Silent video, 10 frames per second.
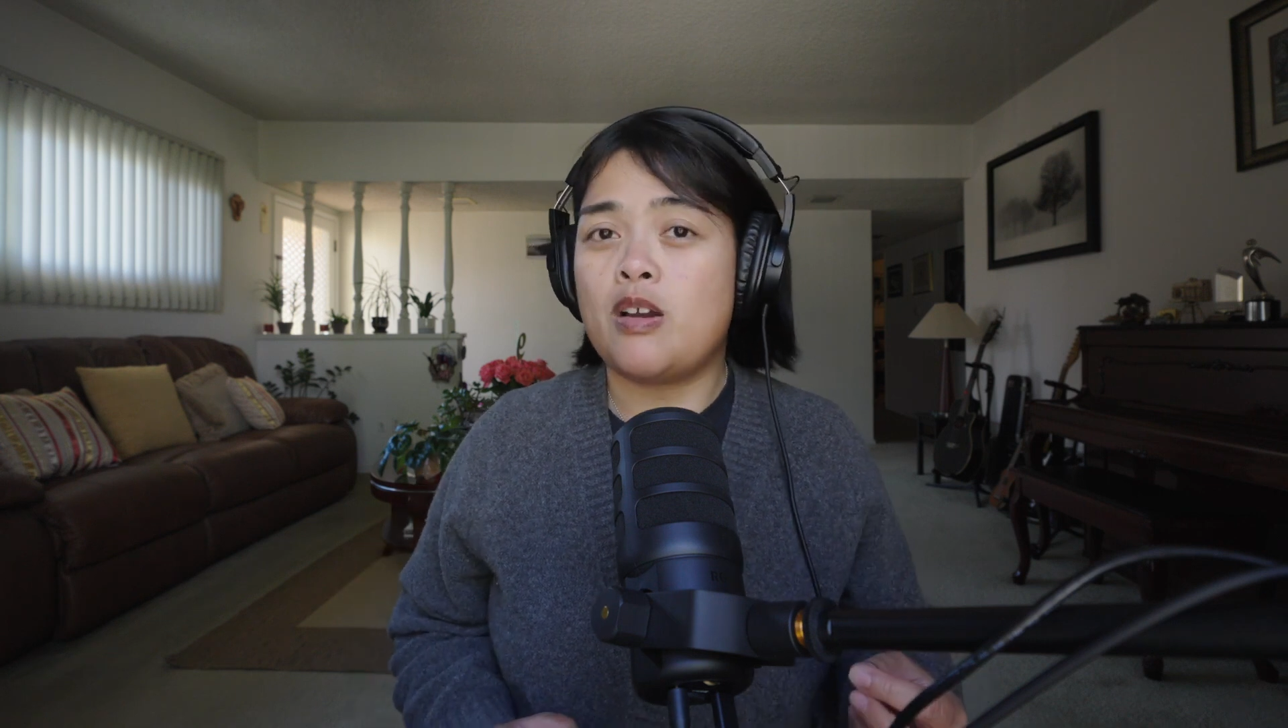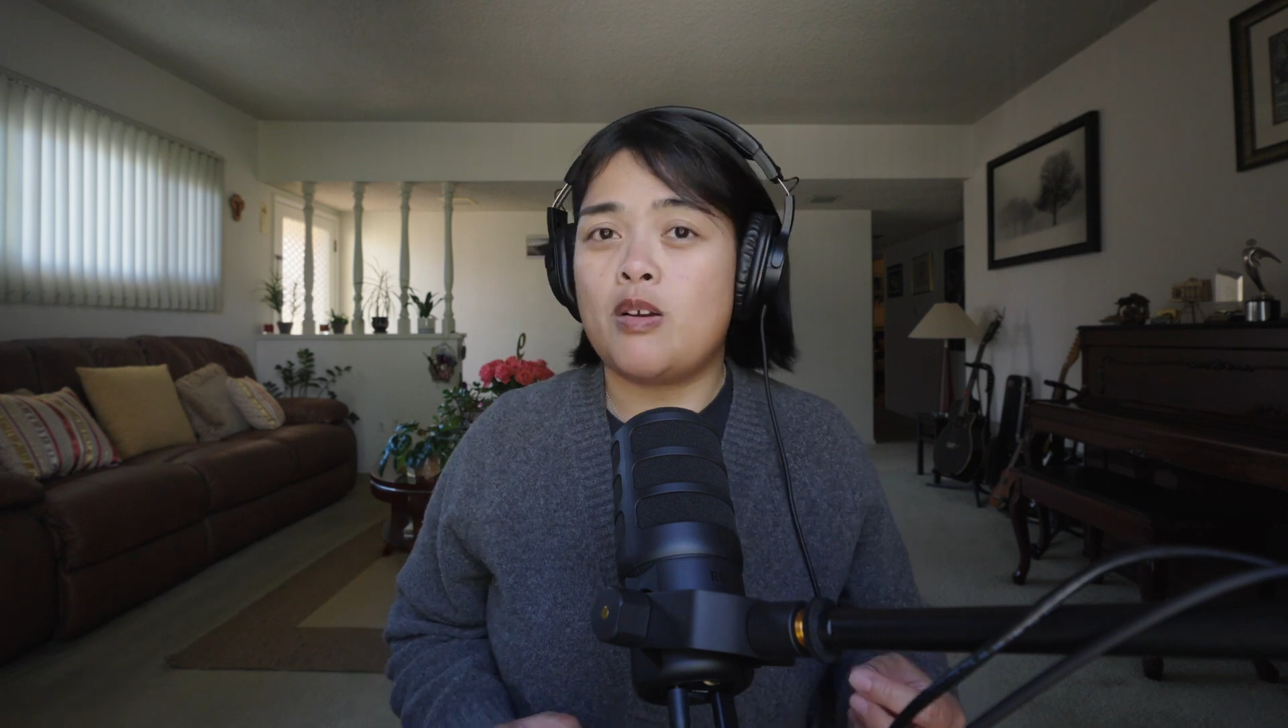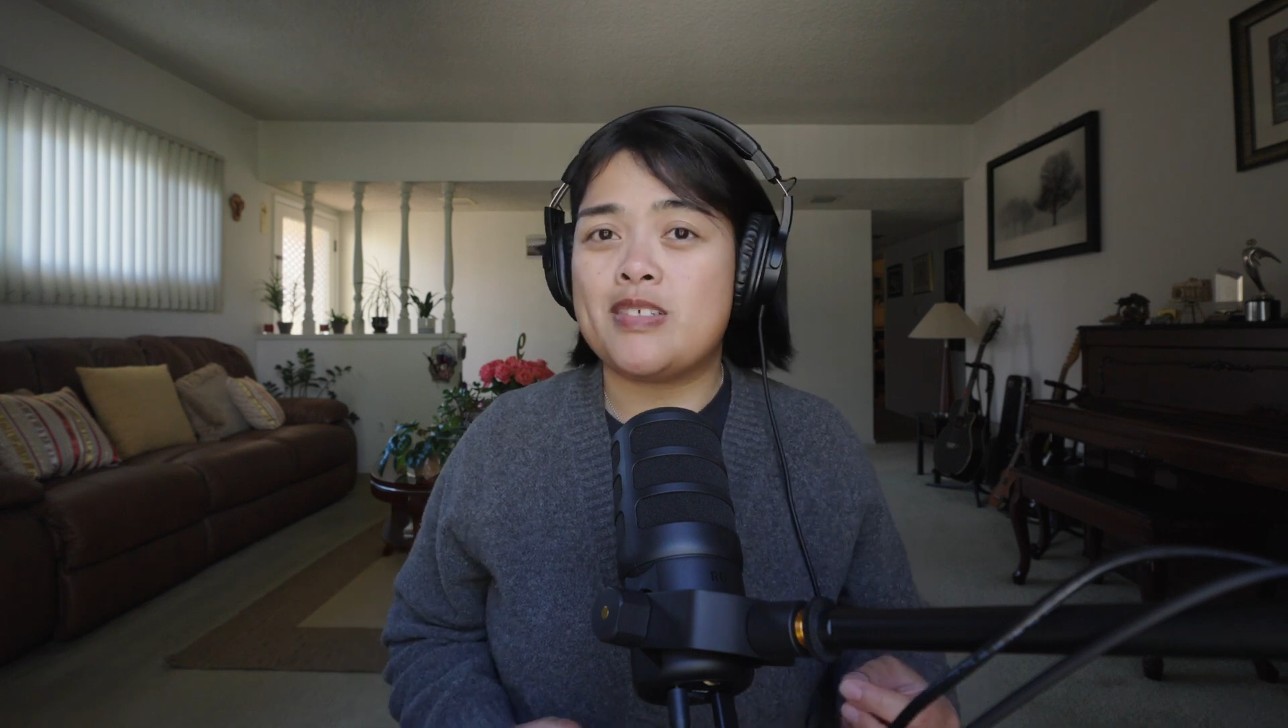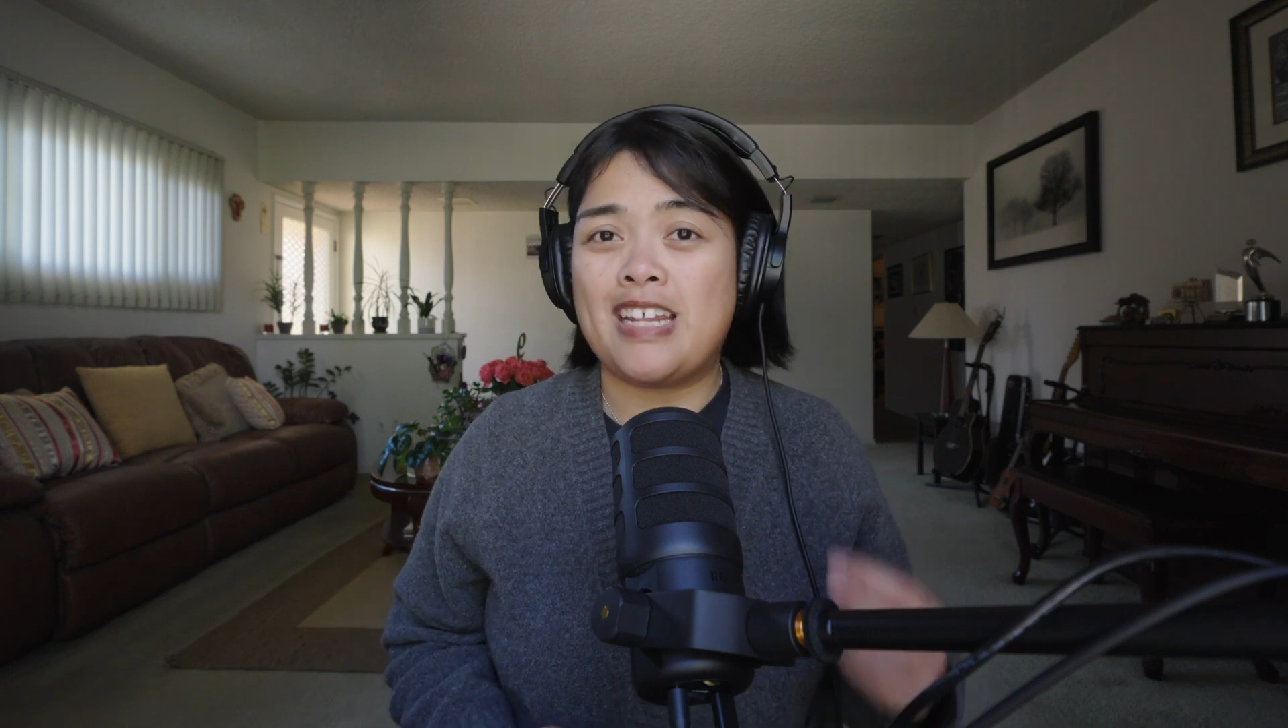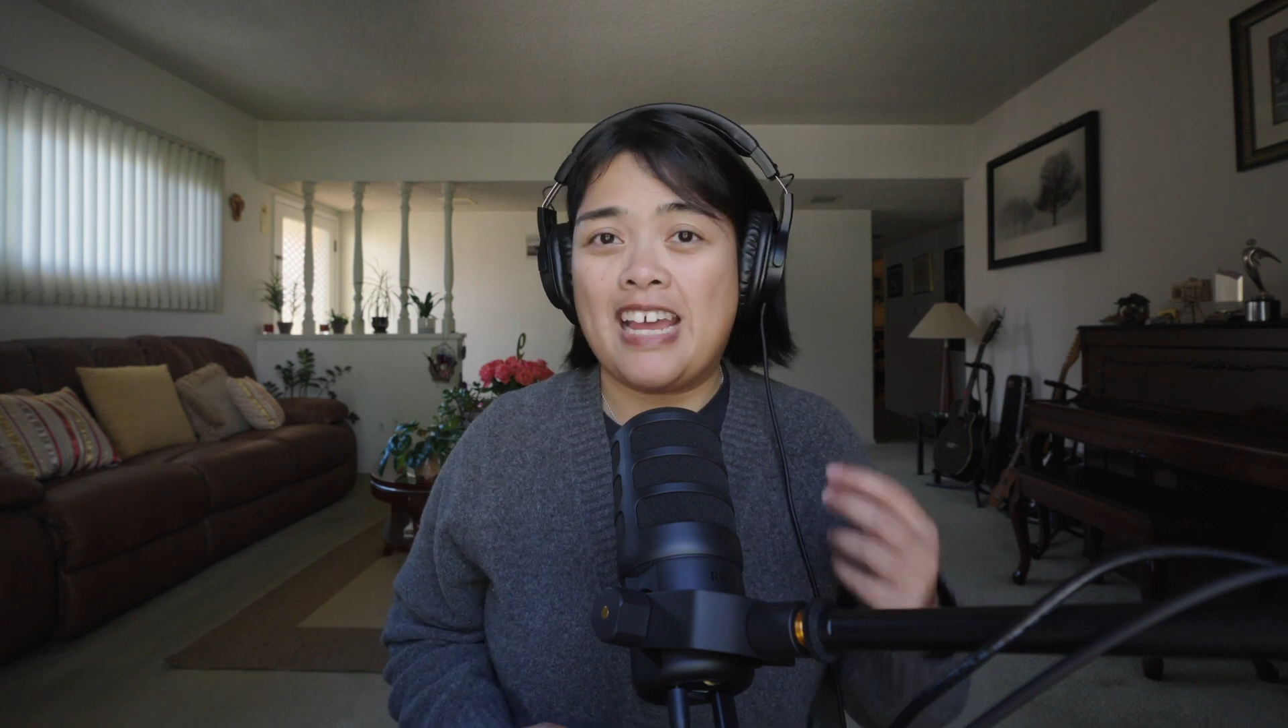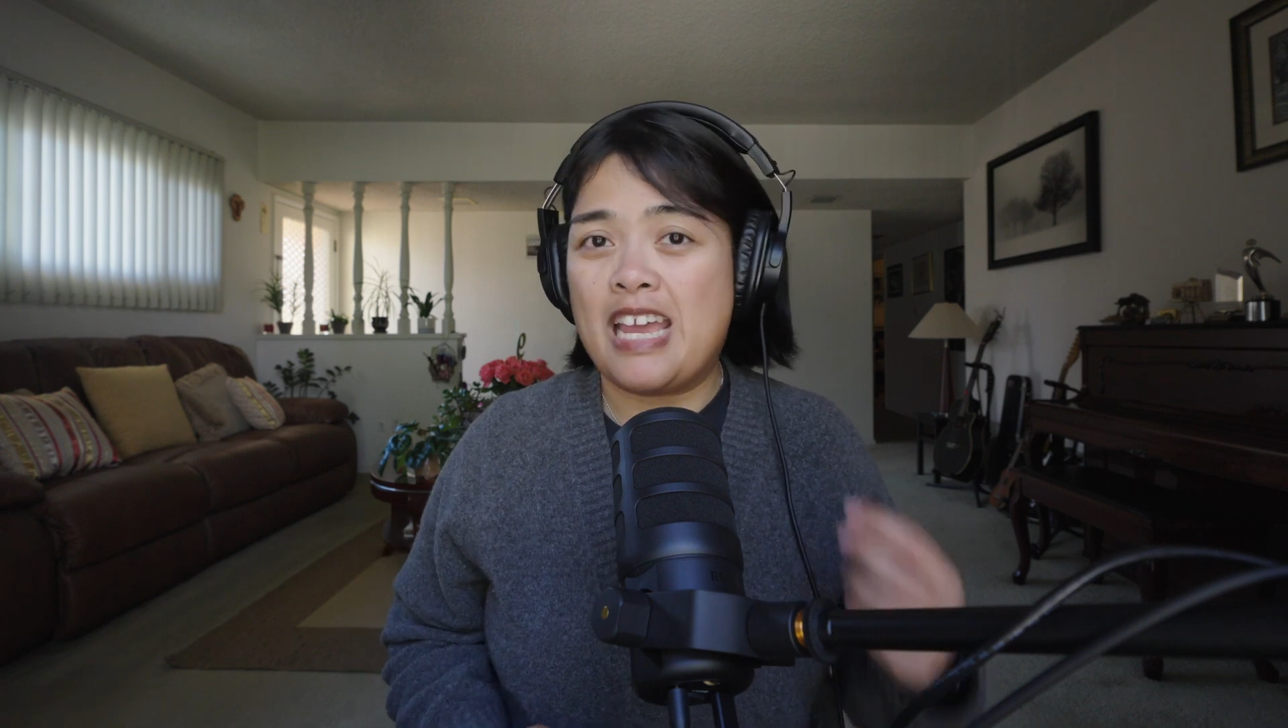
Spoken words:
know is that